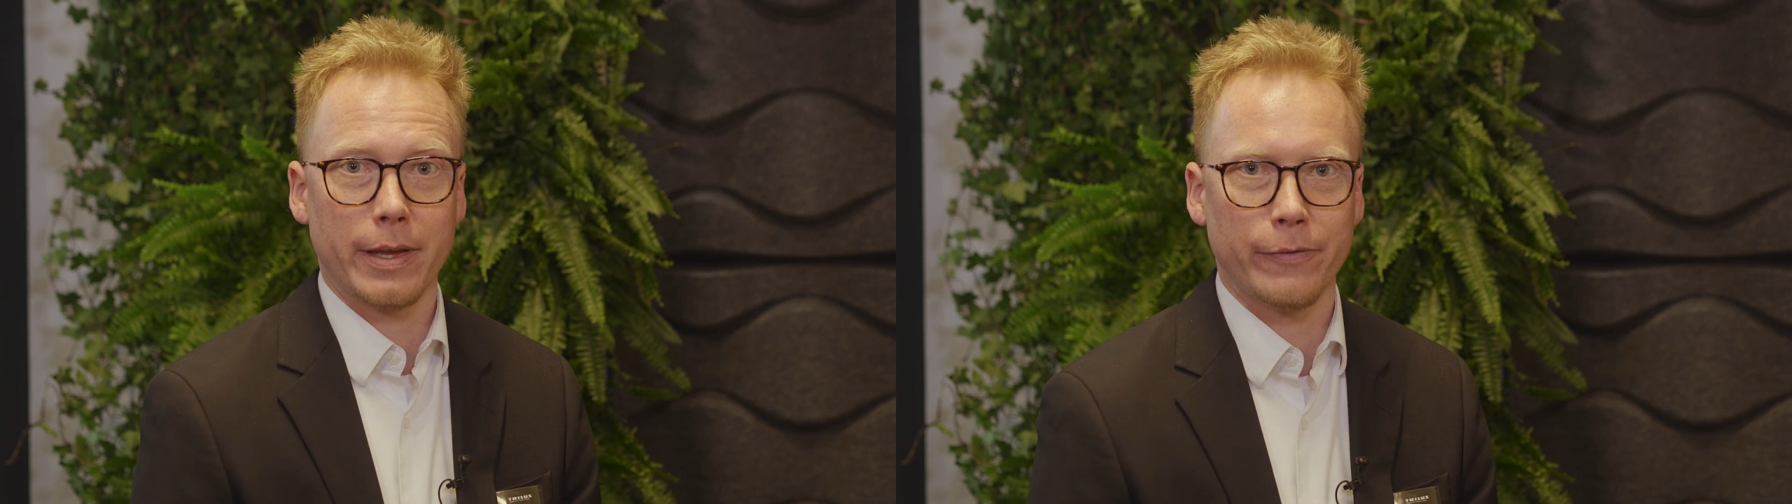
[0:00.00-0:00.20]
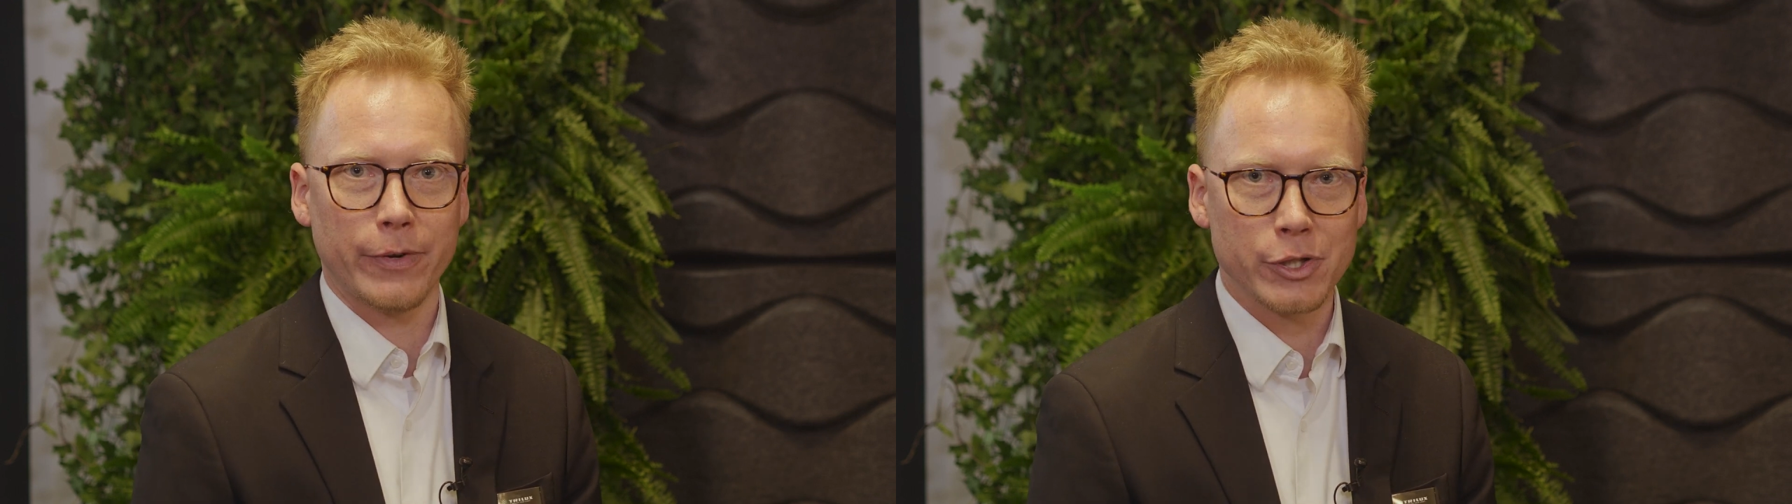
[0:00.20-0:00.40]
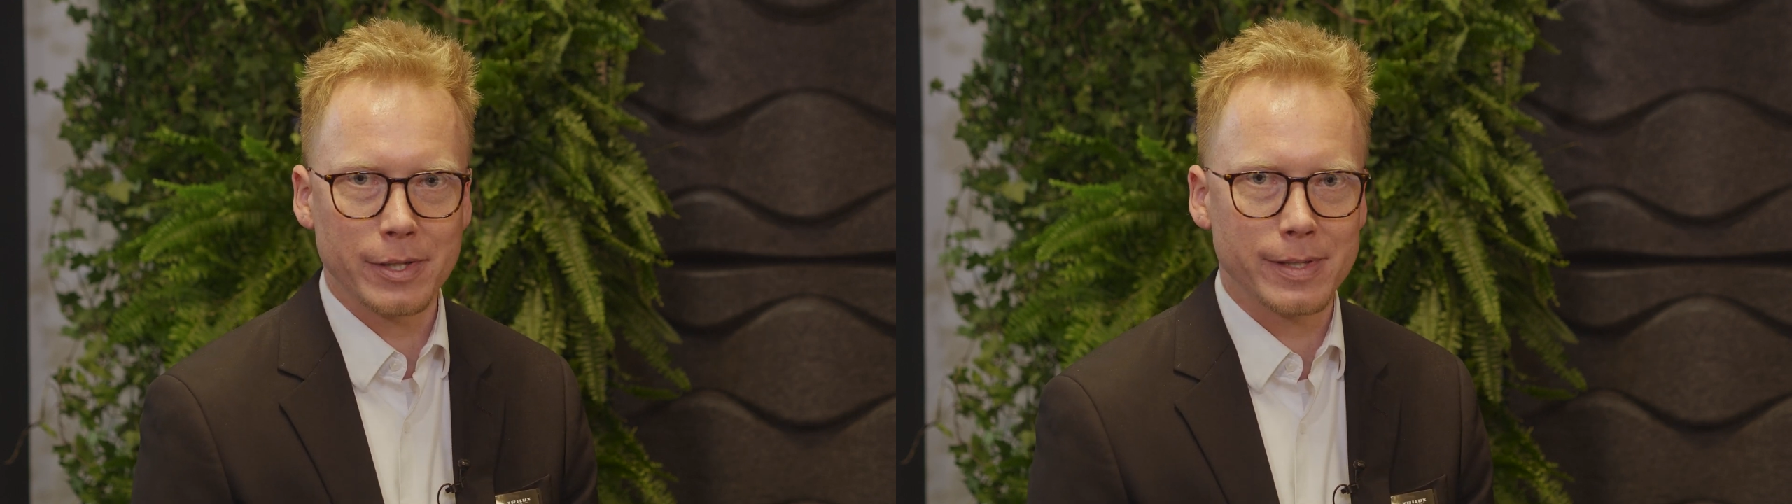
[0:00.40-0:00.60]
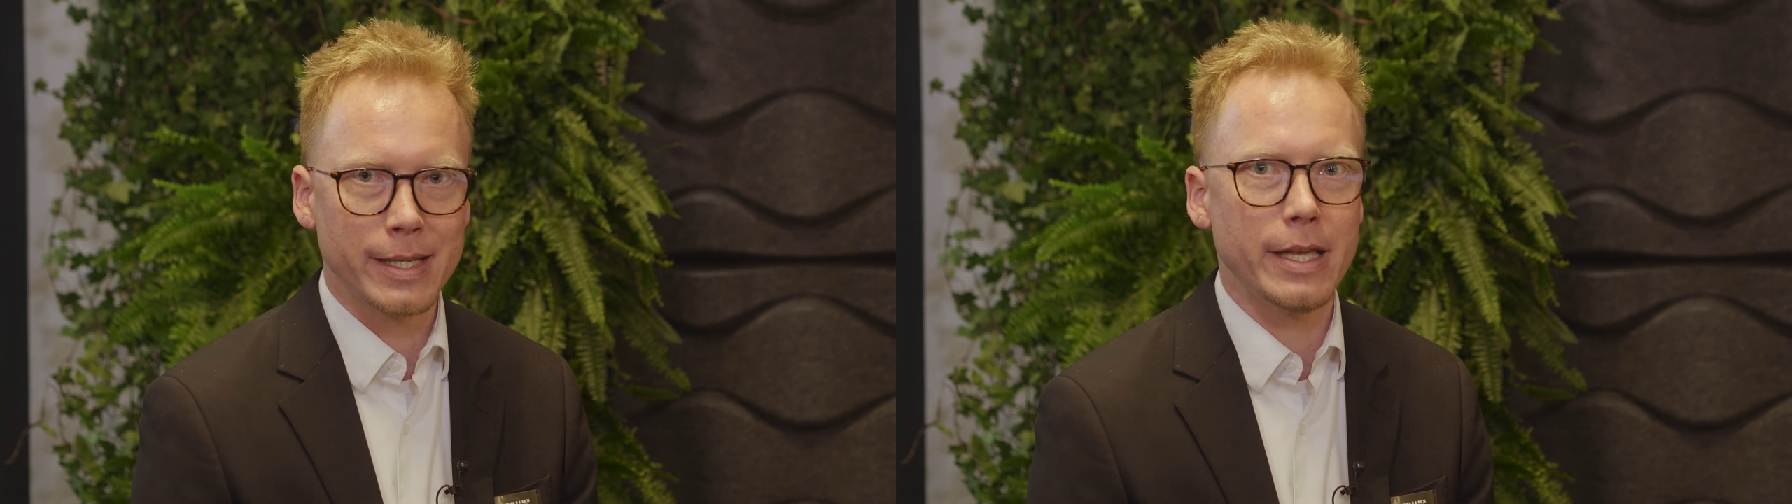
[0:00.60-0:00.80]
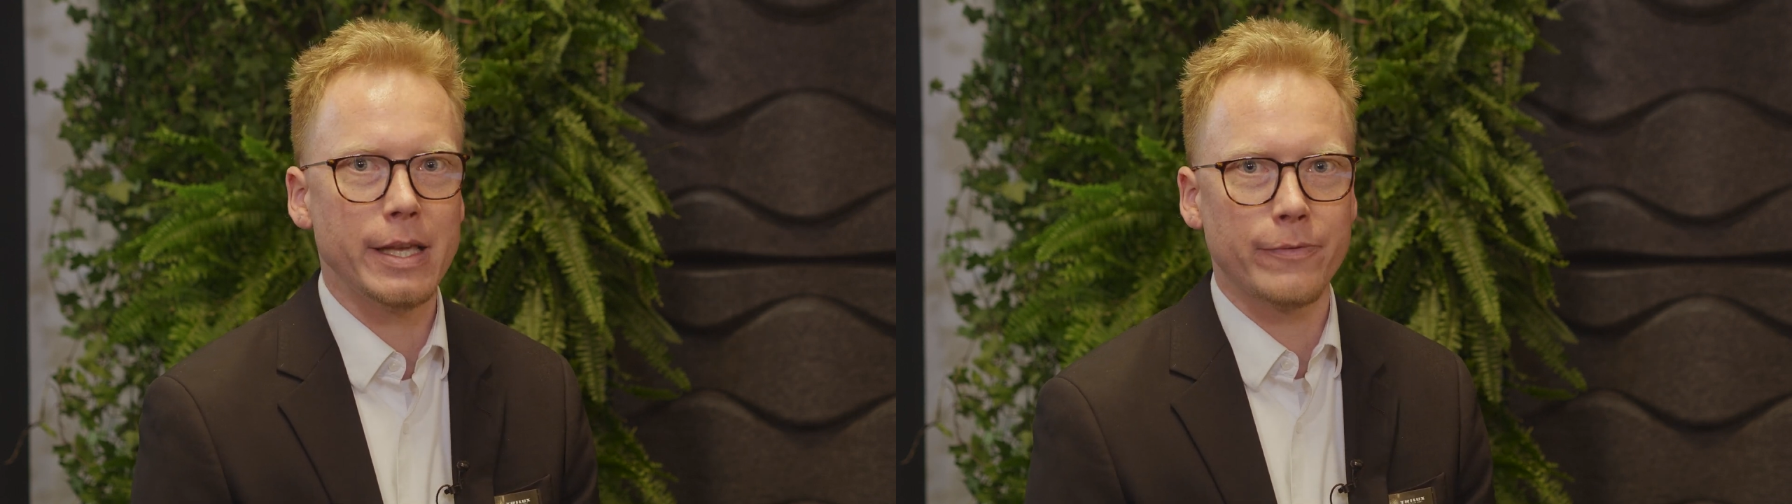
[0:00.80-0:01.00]
the
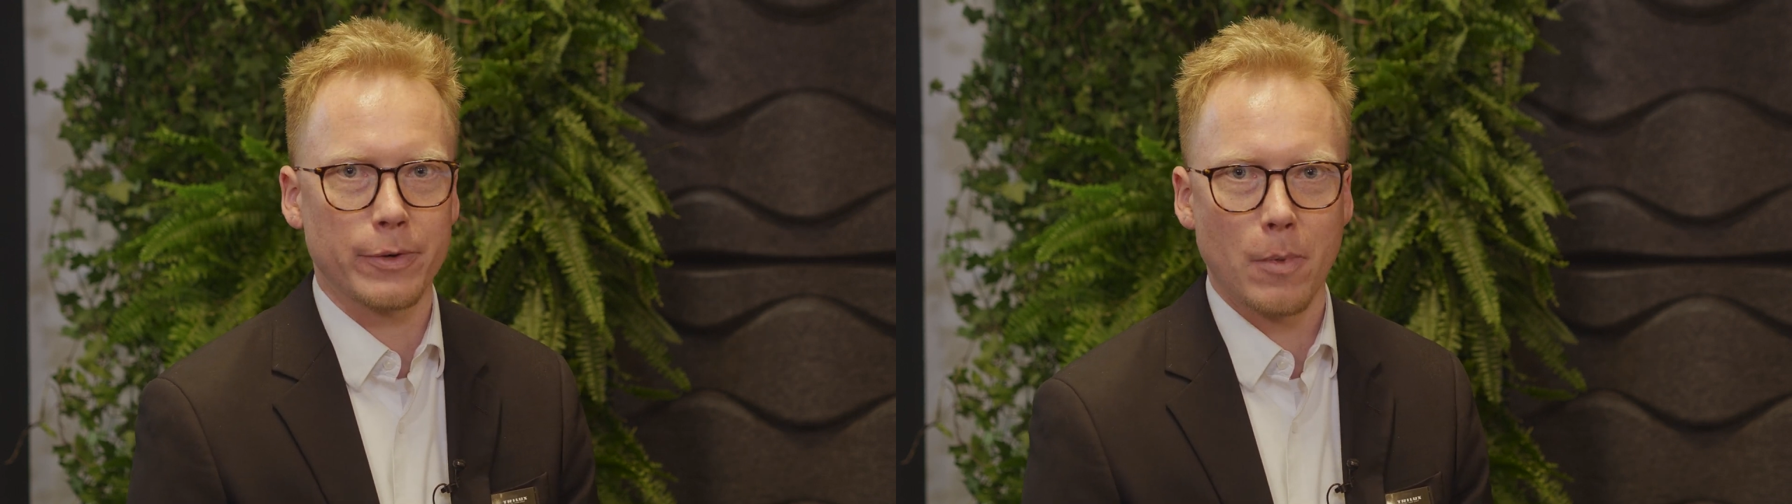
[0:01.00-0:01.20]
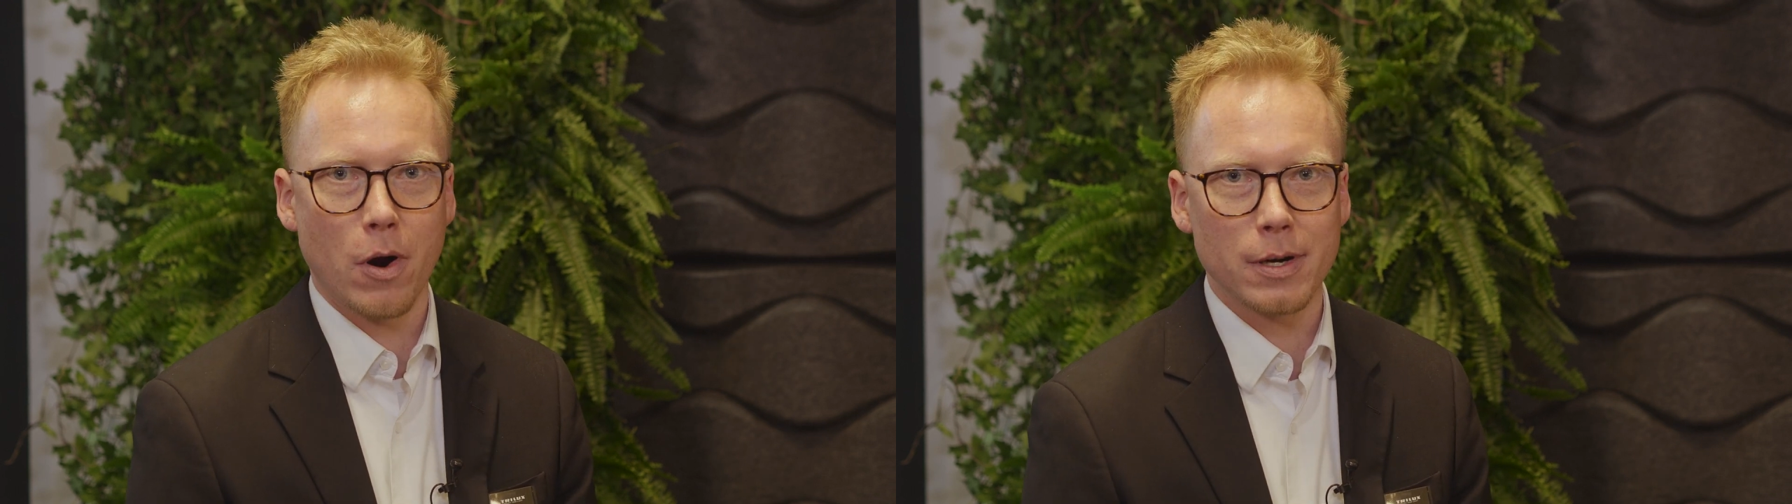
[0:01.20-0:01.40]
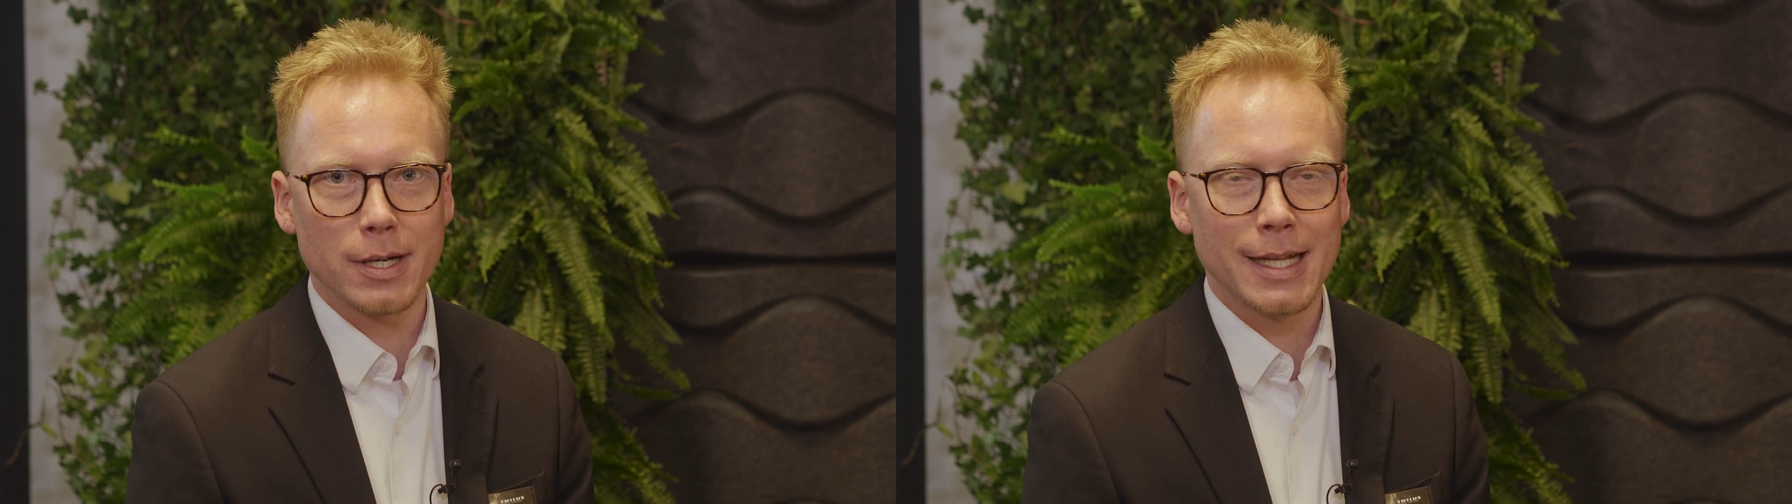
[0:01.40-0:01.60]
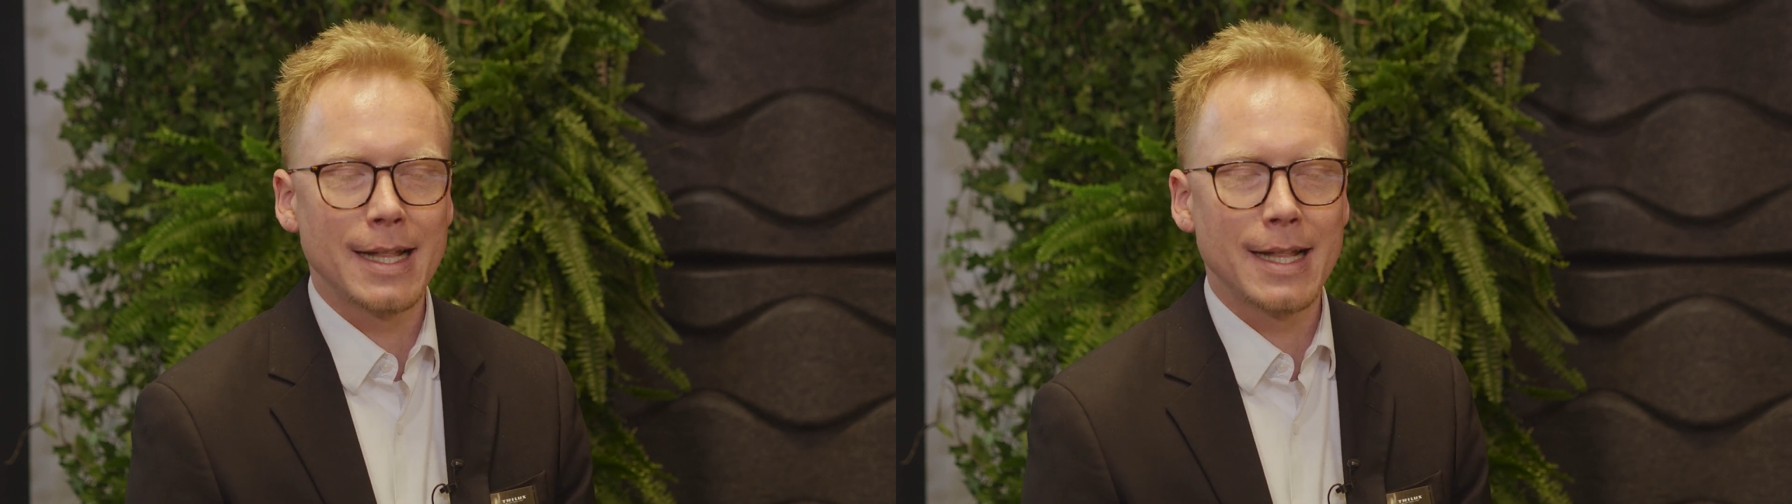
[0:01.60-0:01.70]
efficiency even more